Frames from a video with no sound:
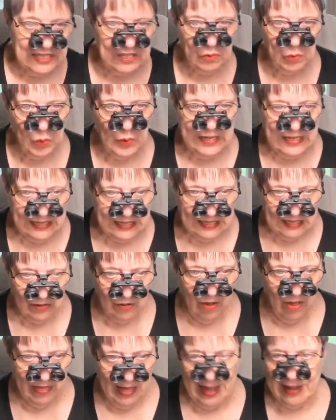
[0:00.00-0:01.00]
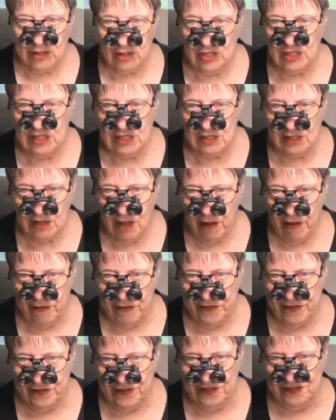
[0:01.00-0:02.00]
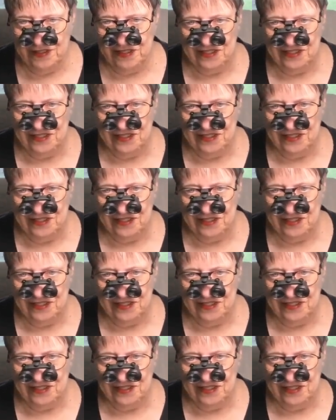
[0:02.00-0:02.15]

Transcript: and weeds and all that good stuff.